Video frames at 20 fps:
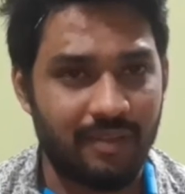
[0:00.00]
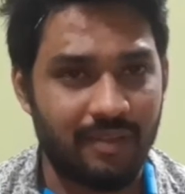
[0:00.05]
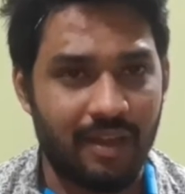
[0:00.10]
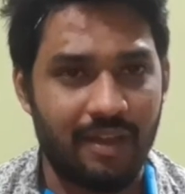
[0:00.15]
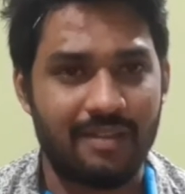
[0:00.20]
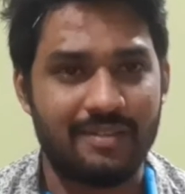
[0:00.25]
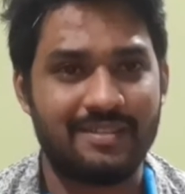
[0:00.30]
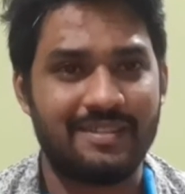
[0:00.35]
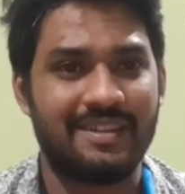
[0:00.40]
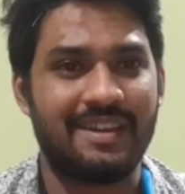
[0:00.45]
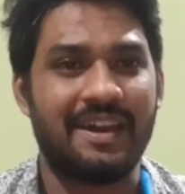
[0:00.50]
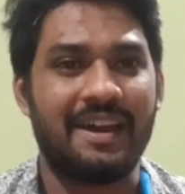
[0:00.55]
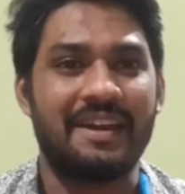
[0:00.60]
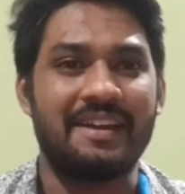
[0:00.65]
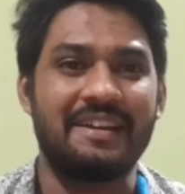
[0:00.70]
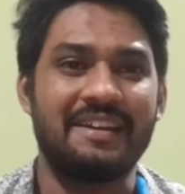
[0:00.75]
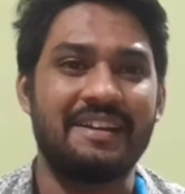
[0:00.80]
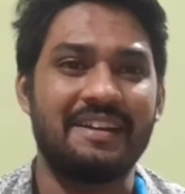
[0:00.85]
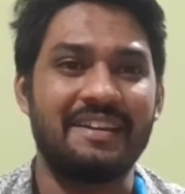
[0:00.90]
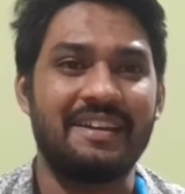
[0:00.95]
asked
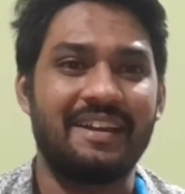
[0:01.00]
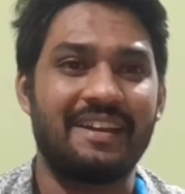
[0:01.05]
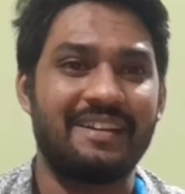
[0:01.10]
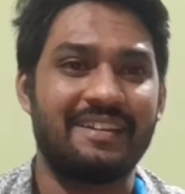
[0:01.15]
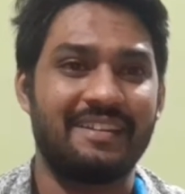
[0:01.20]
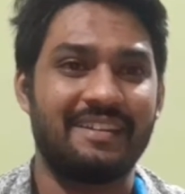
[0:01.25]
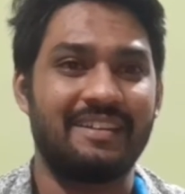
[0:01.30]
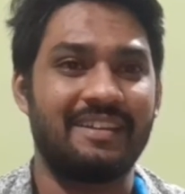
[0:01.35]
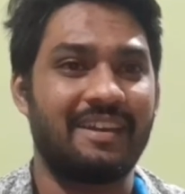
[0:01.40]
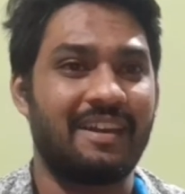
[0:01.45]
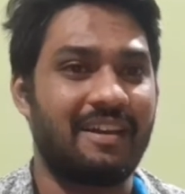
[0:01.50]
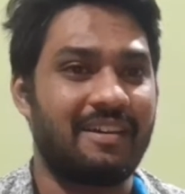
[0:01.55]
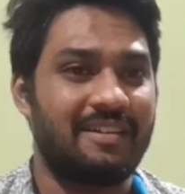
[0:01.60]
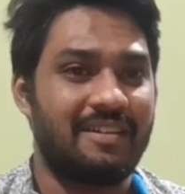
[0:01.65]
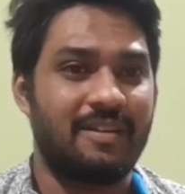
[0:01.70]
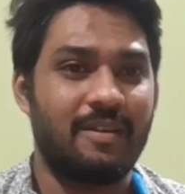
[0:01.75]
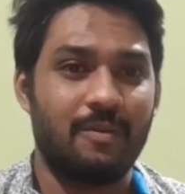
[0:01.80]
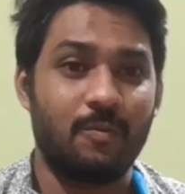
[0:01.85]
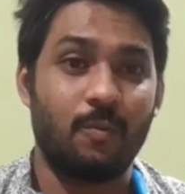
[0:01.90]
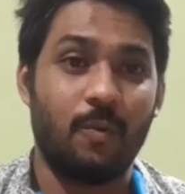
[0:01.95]
kindly and he
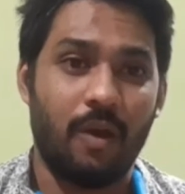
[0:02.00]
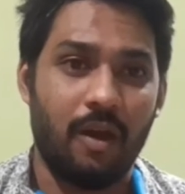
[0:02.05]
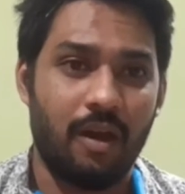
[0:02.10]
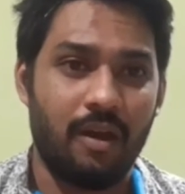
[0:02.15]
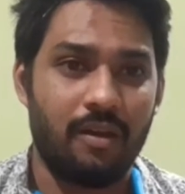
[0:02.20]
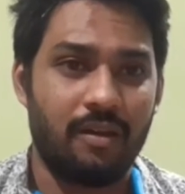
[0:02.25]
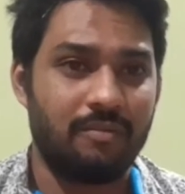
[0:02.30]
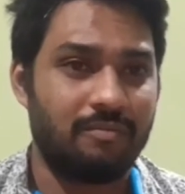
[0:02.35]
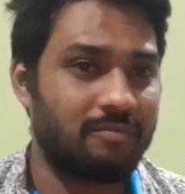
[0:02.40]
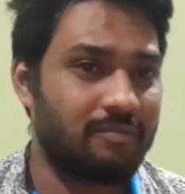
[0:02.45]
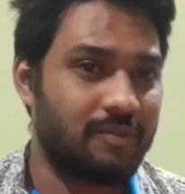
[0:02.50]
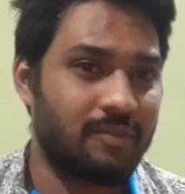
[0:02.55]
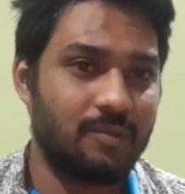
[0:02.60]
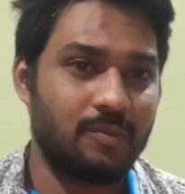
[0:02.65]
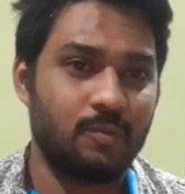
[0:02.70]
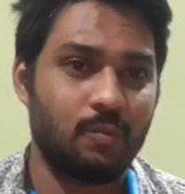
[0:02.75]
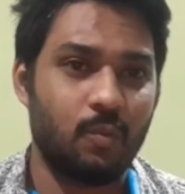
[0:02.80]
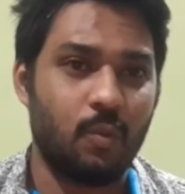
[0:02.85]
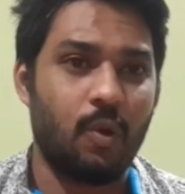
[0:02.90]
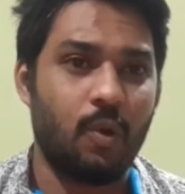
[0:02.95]

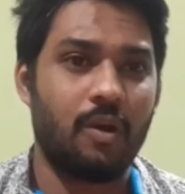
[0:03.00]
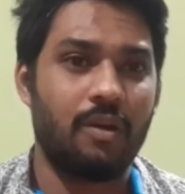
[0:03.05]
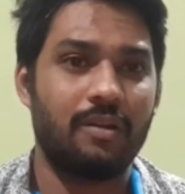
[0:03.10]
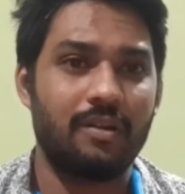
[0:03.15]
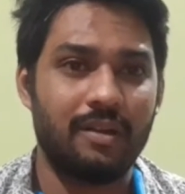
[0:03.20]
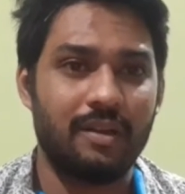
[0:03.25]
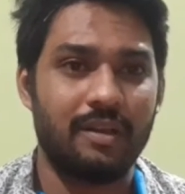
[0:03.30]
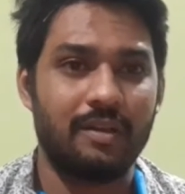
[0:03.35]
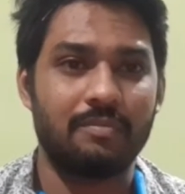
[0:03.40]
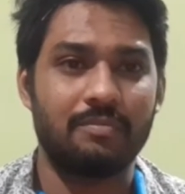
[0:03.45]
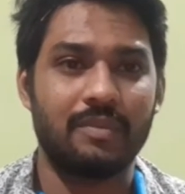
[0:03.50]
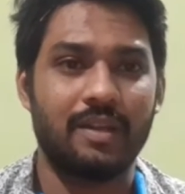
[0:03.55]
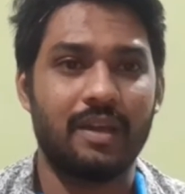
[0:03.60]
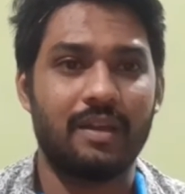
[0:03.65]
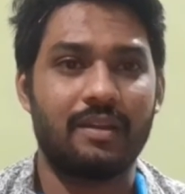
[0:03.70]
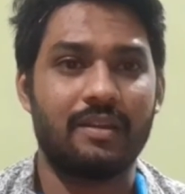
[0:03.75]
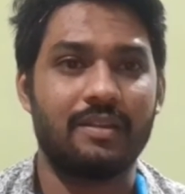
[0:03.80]
warned him that